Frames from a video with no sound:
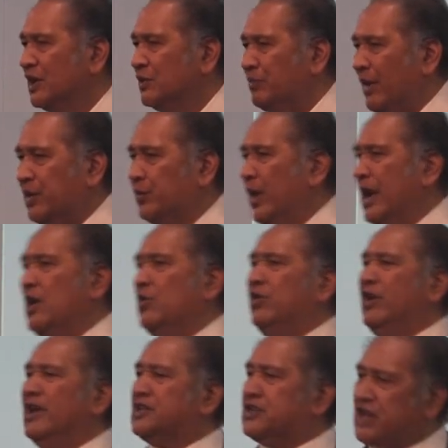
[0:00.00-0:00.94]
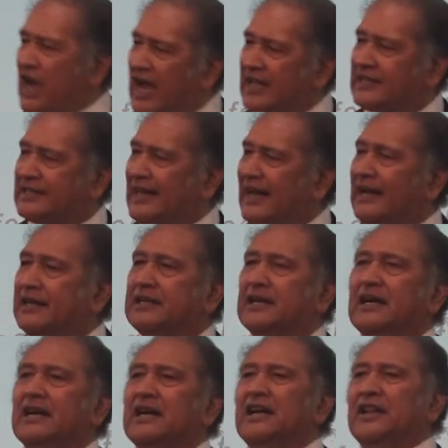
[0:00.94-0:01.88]
But we rejected
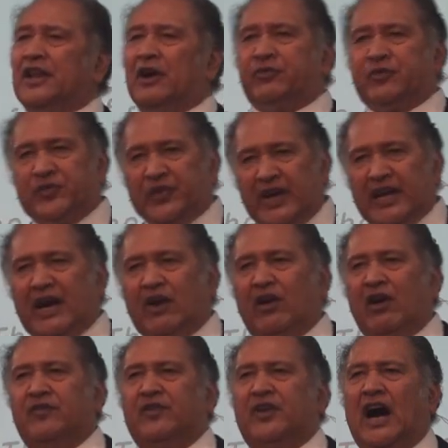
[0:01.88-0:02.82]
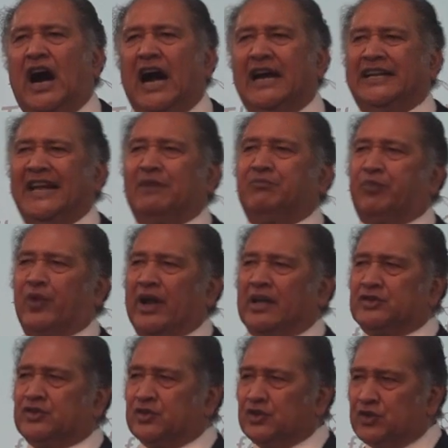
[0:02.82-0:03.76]
the fear of God that
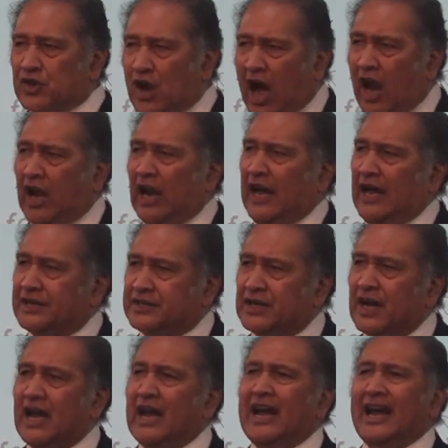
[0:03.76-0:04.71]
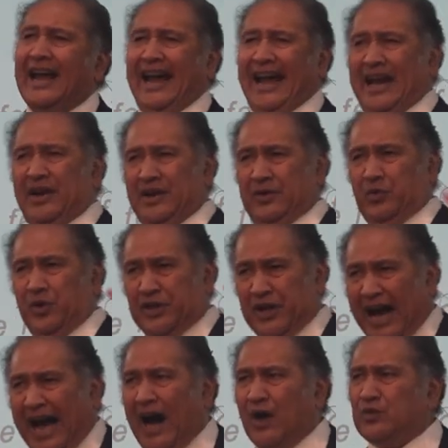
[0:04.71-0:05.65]
brings knowledge, and
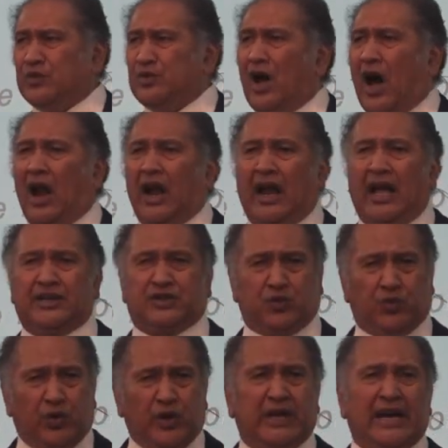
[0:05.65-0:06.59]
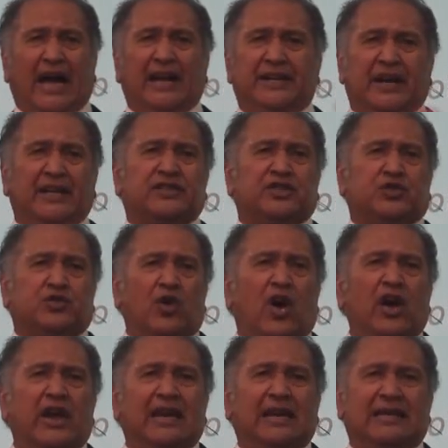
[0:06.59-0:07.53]
without knowledge we are
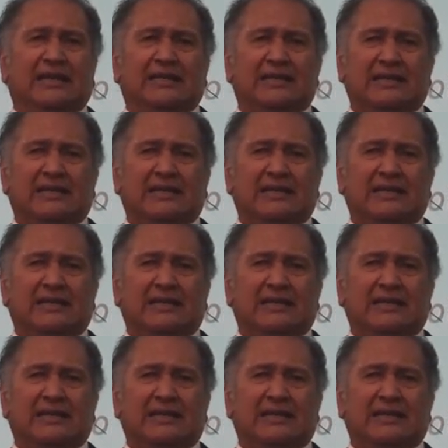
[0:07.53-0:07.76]
destroyed.